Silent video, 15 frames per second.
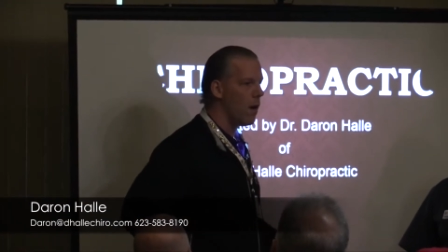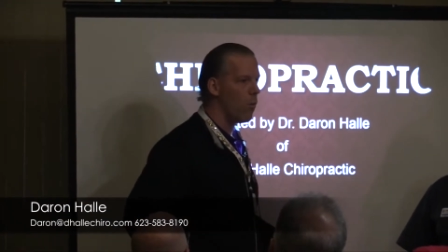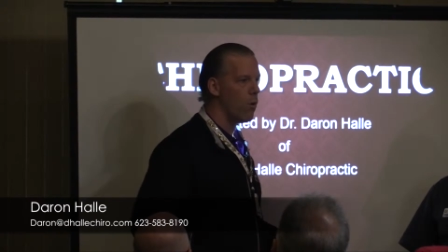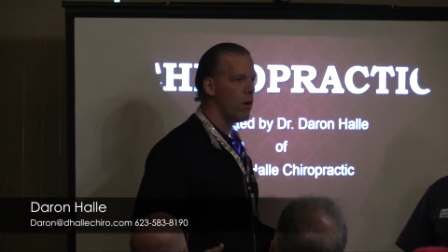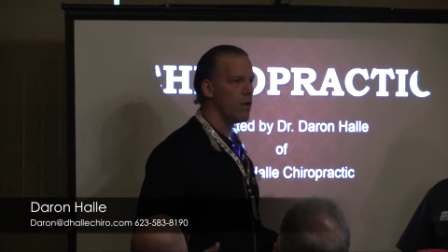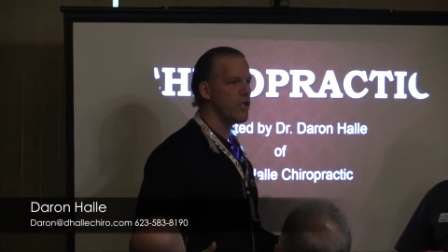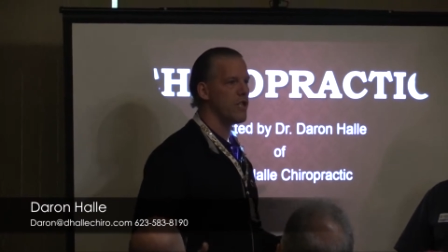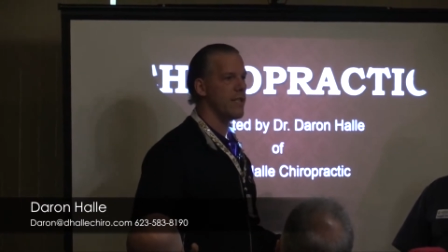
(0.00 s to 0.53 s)

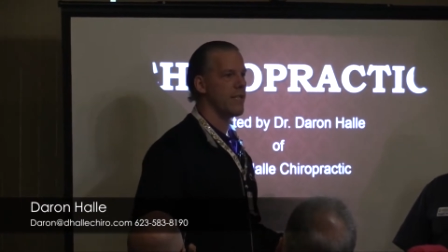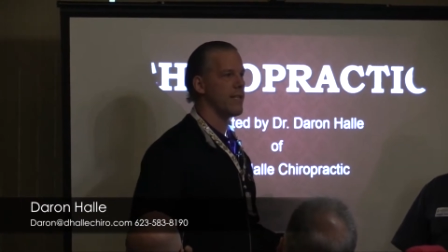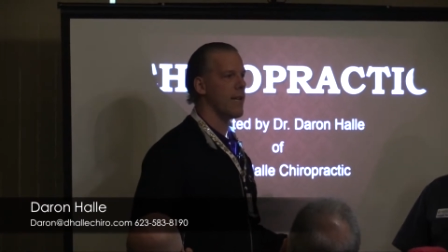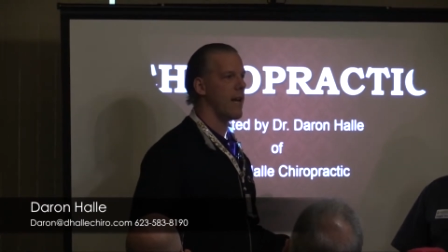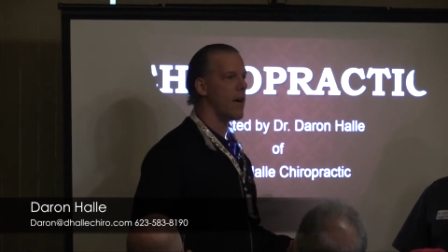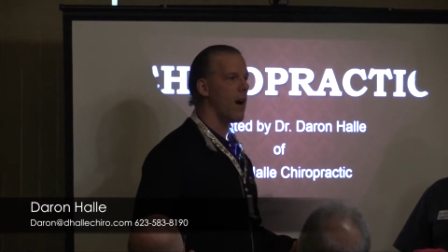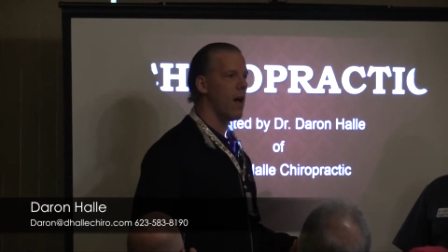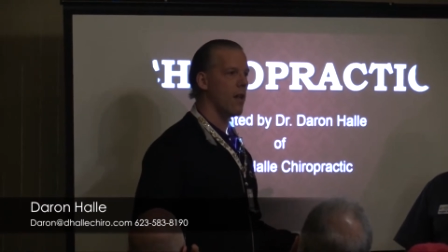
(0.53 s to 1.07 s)
Well, she's a
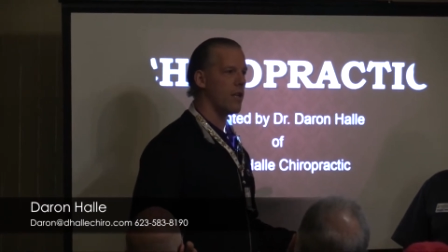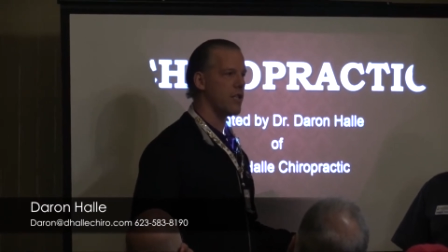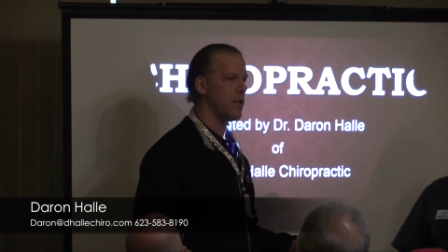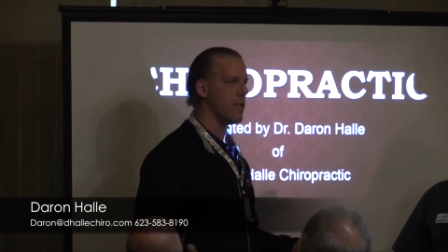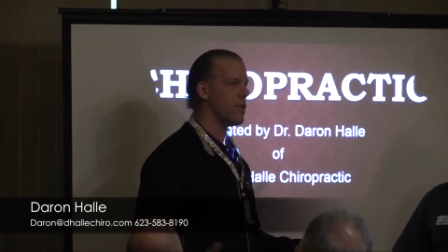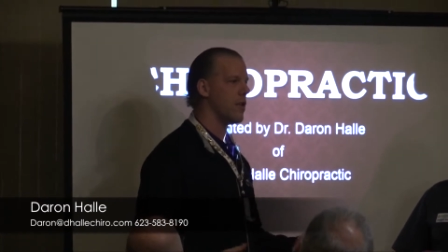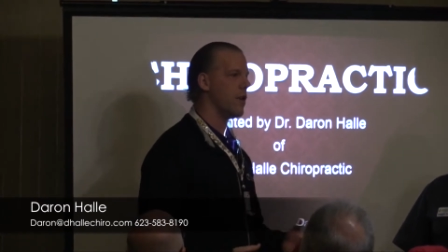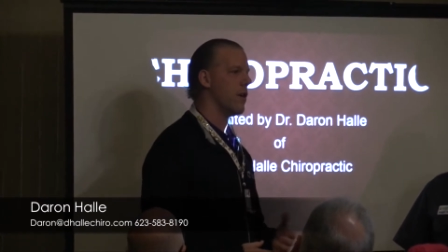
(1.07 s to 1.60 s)

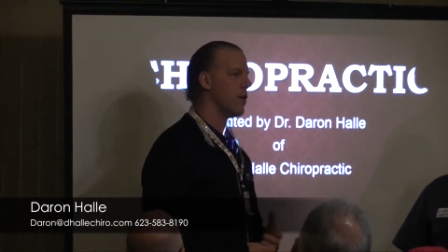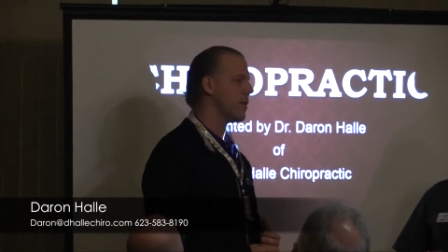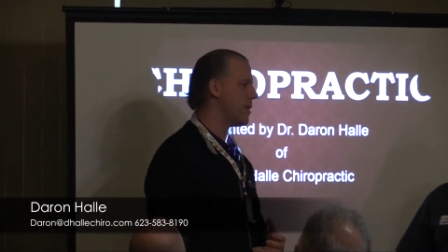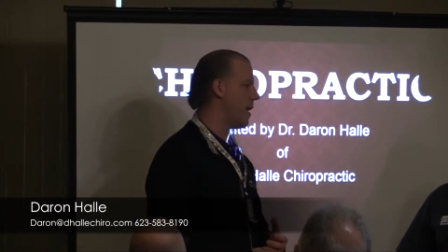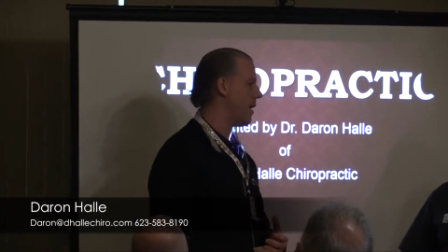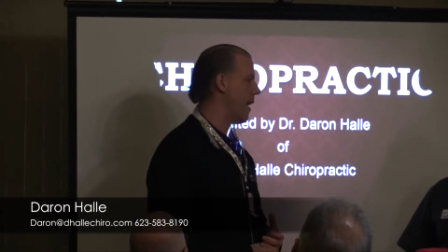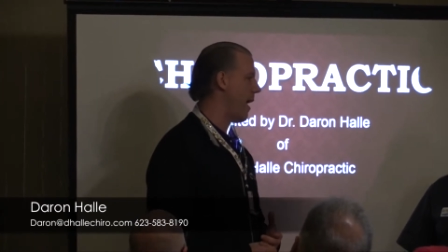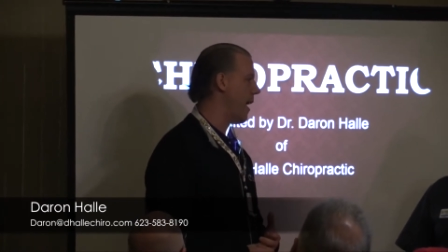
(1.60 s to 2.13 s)
psychologist, so you don't
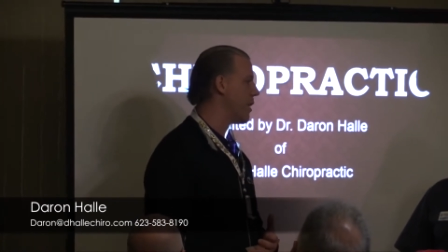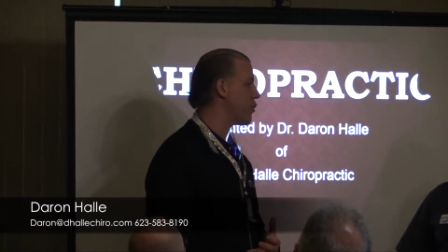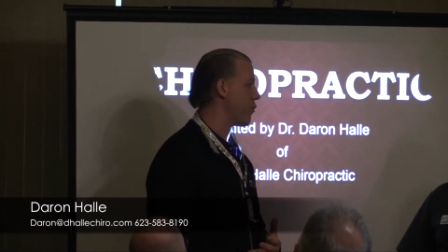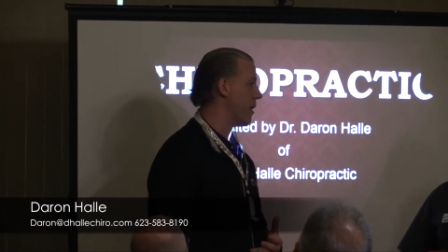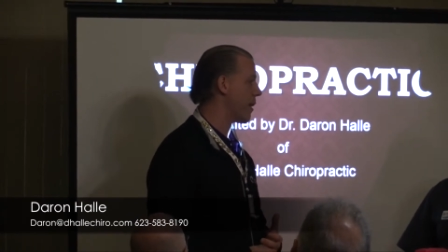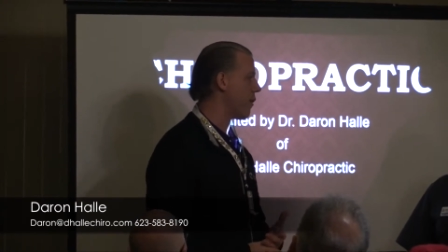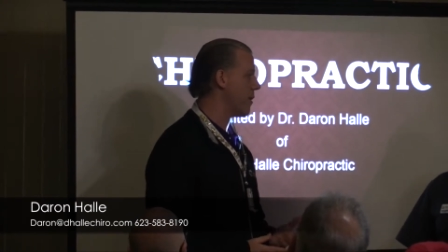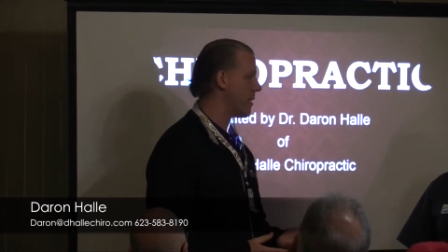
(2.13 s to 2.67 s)
tell a head
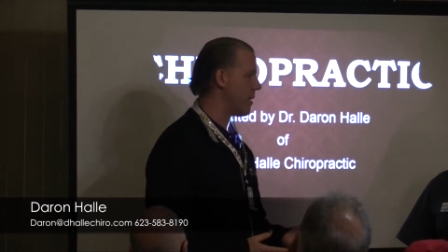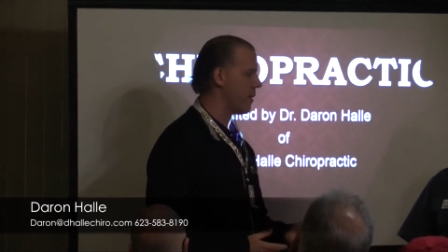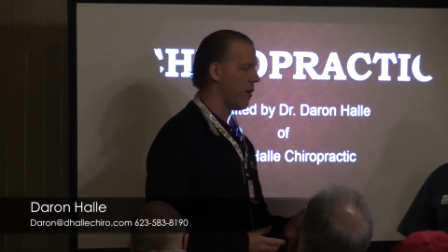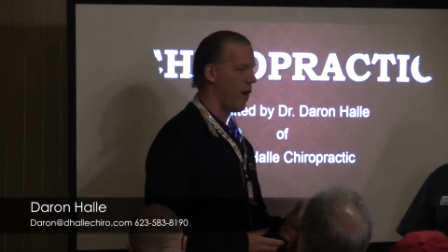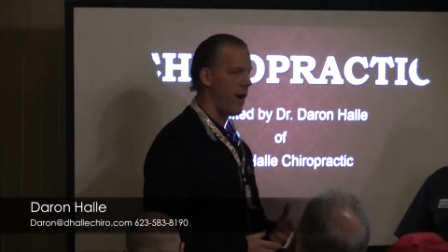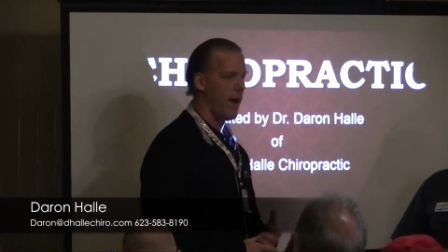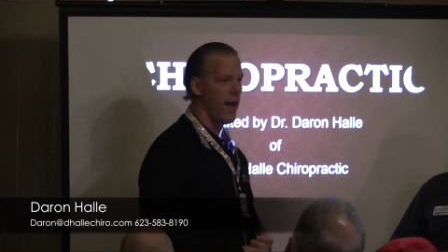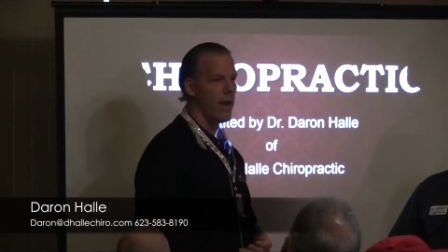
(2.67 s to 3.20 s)
shrinker it's in
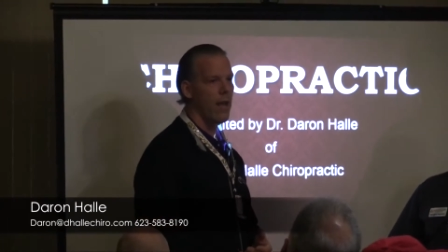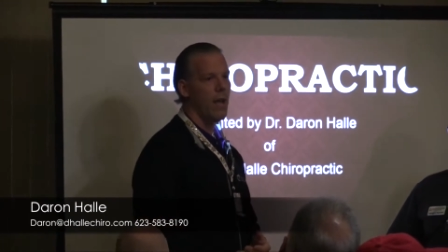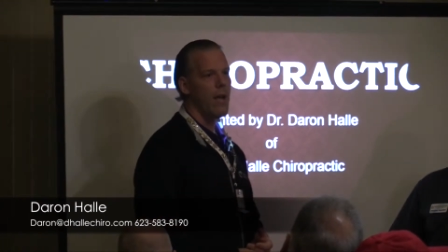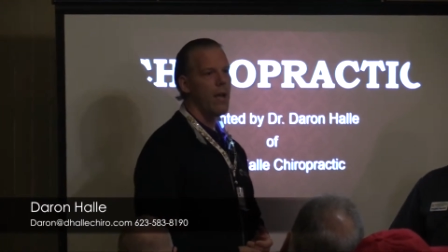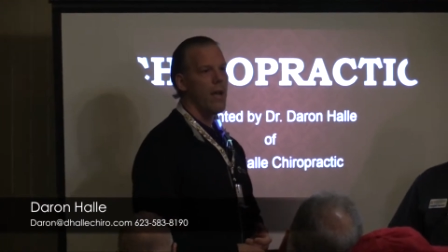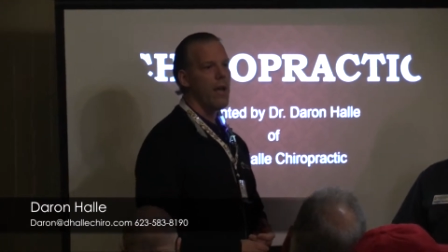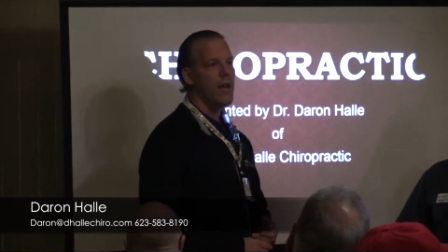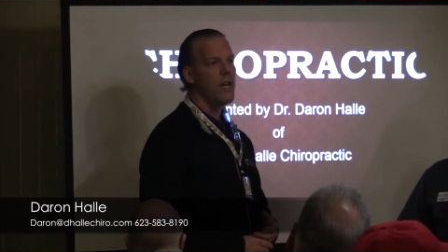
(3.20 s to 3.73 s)
their
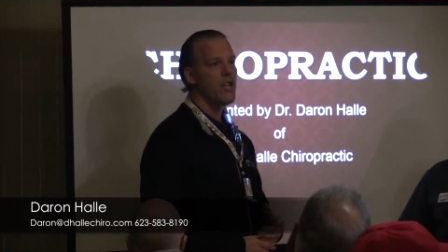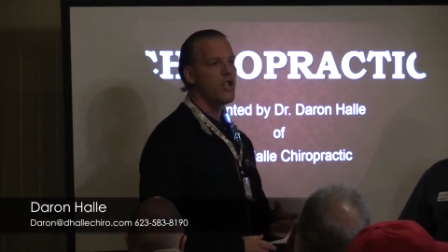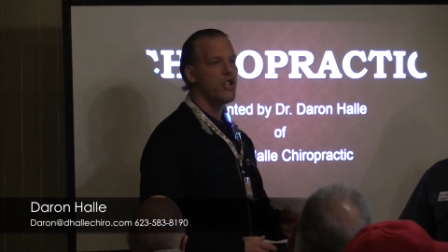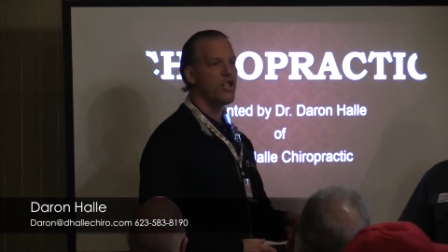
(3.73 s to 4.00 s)
head.